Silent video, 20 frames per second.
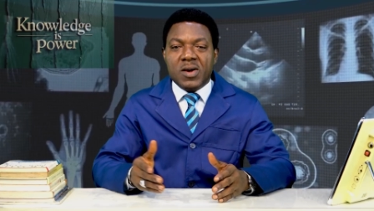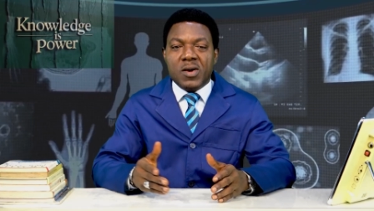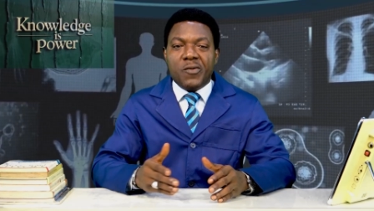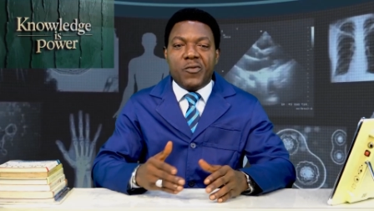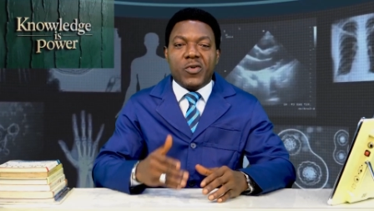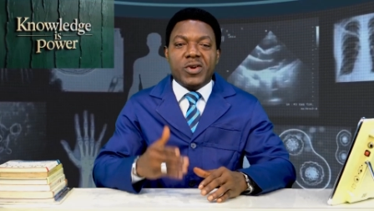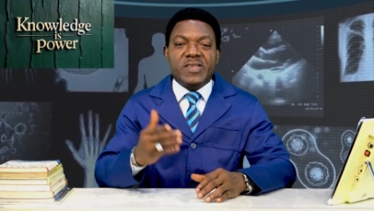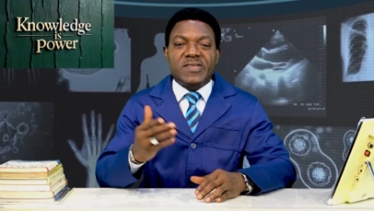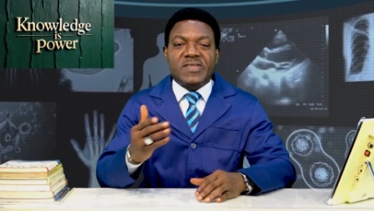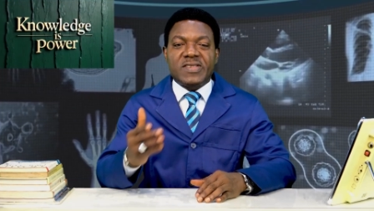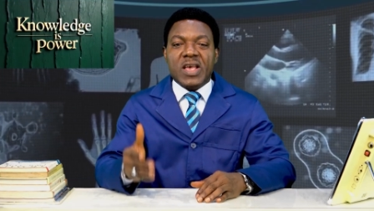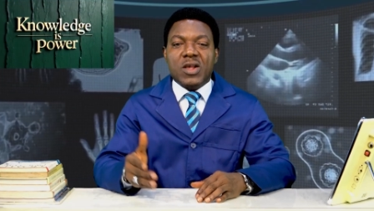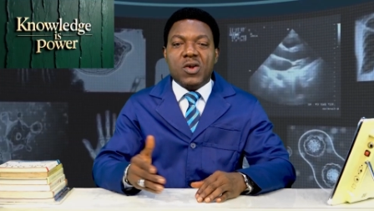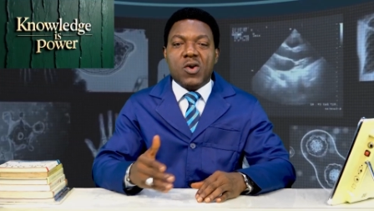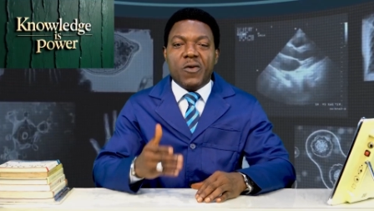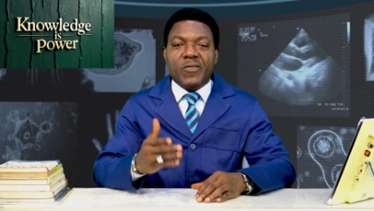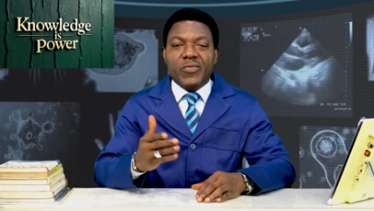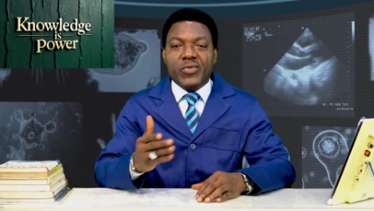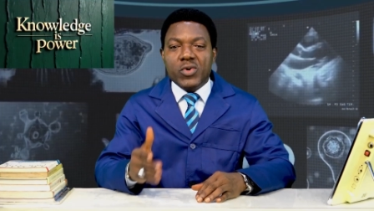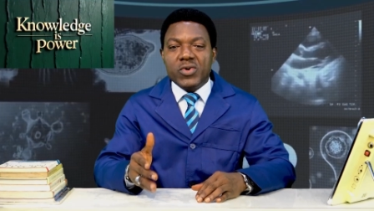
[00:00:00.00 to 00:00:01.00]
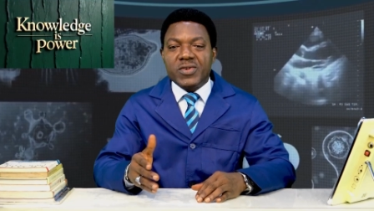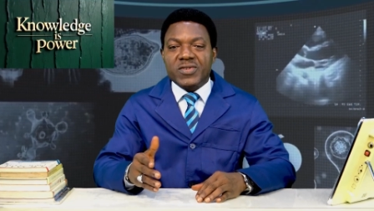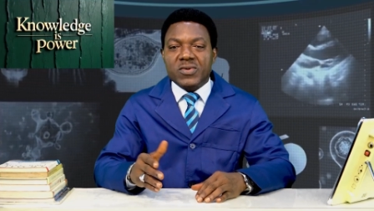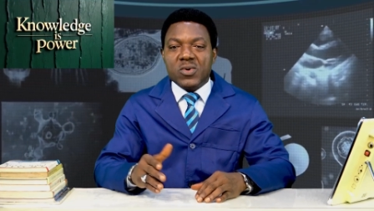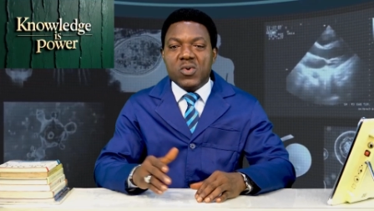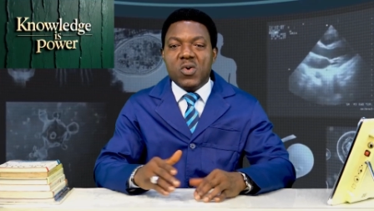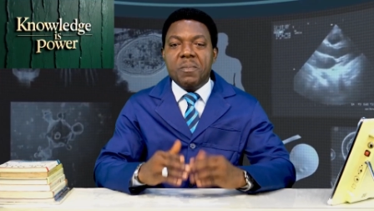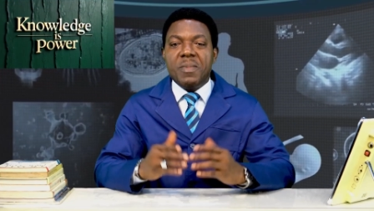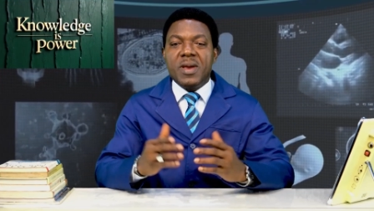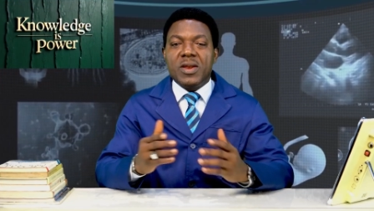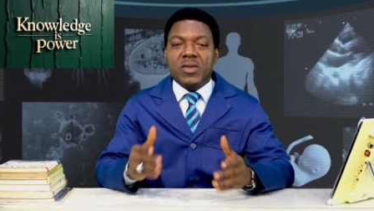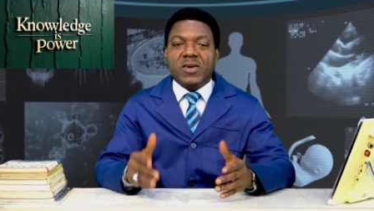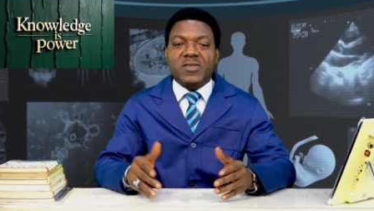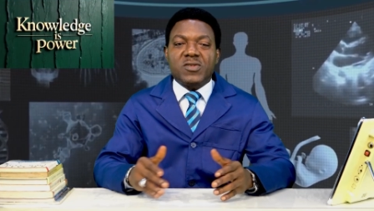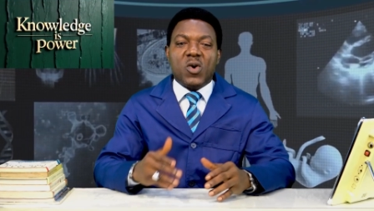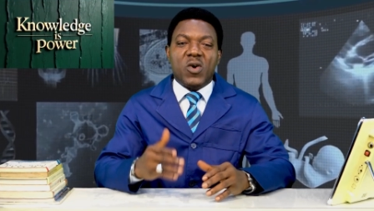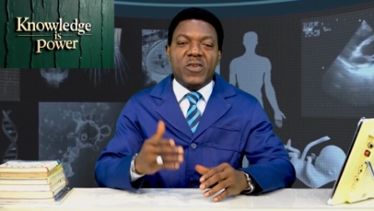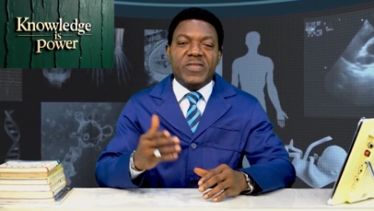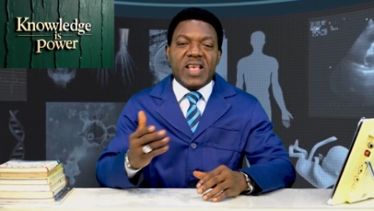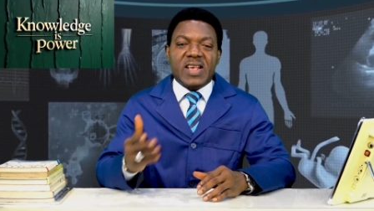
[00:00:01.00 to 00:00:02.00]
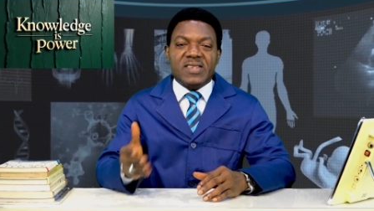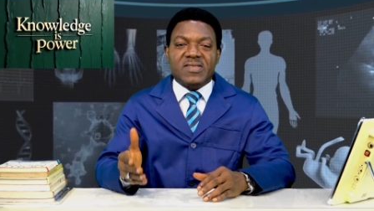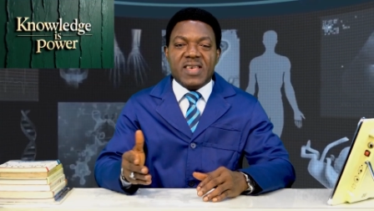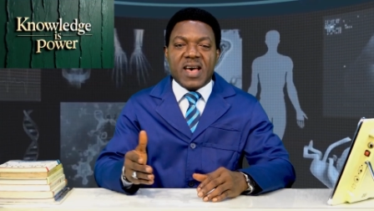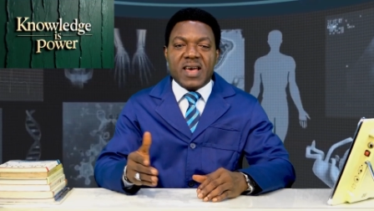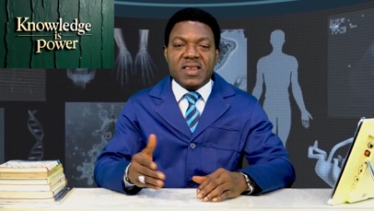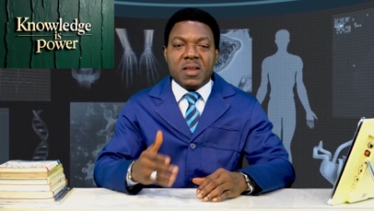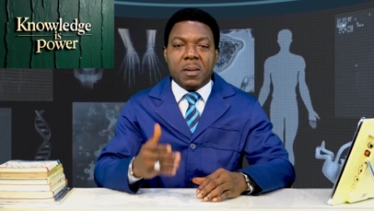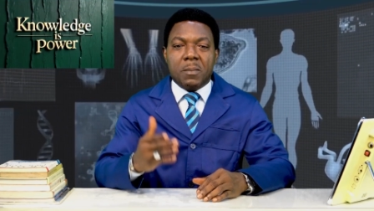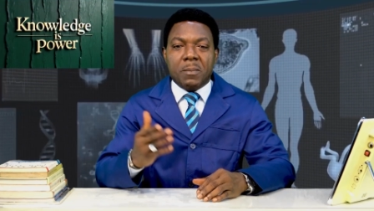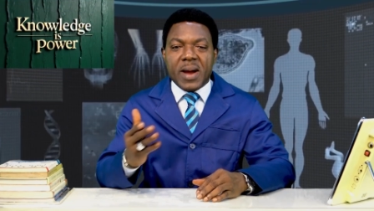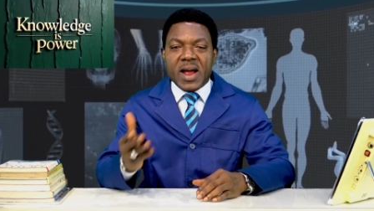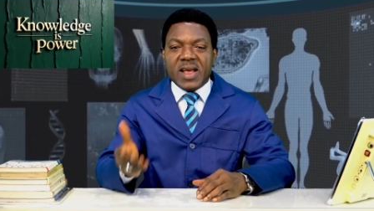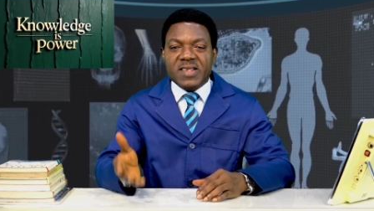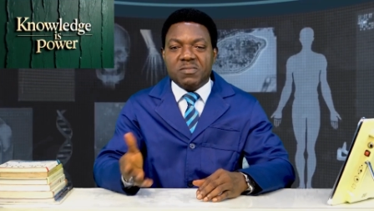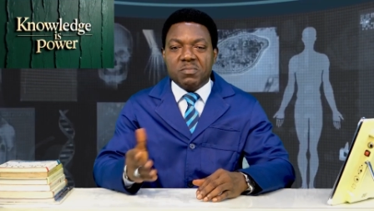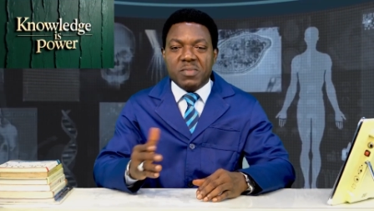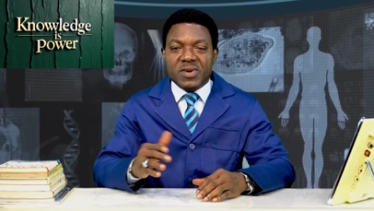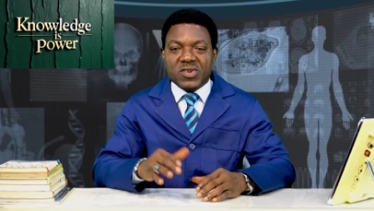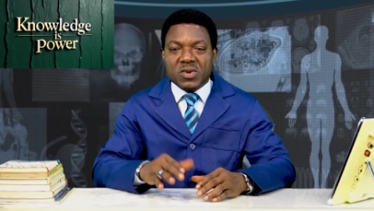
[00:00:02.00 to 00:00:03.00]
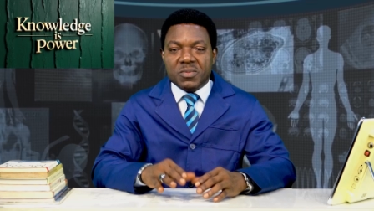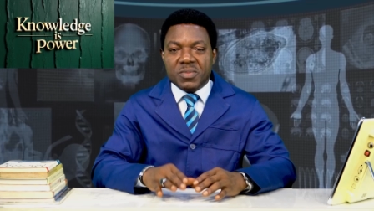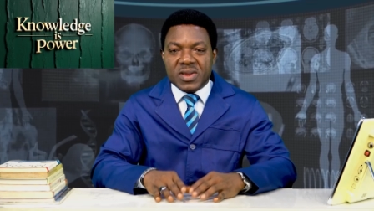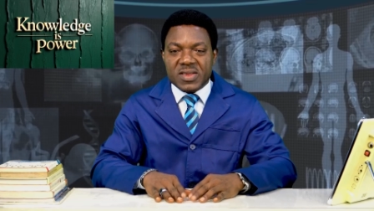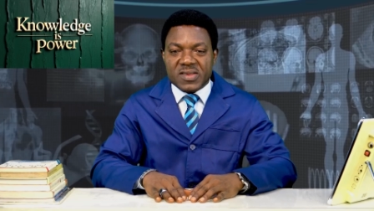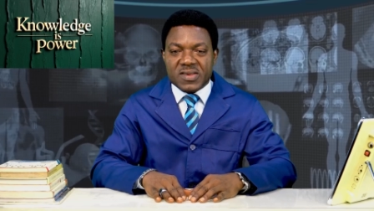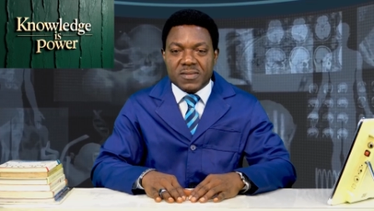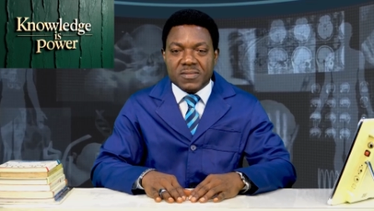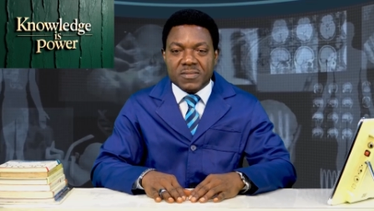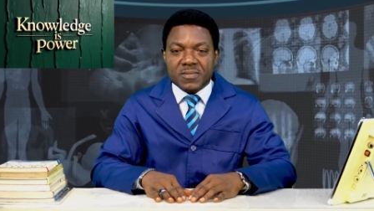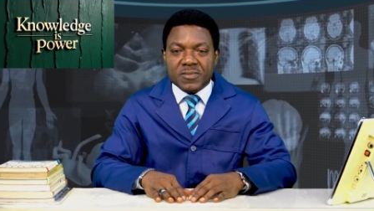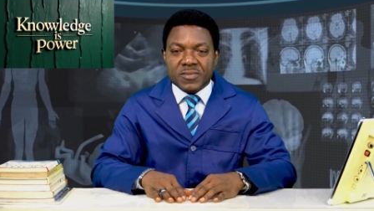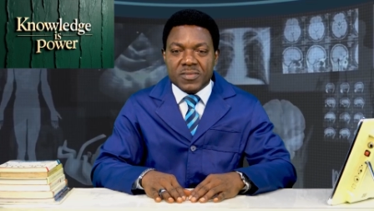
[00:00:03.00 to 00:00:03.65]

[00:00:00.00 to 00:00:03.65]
for the sake of those who may not understand miles measurements.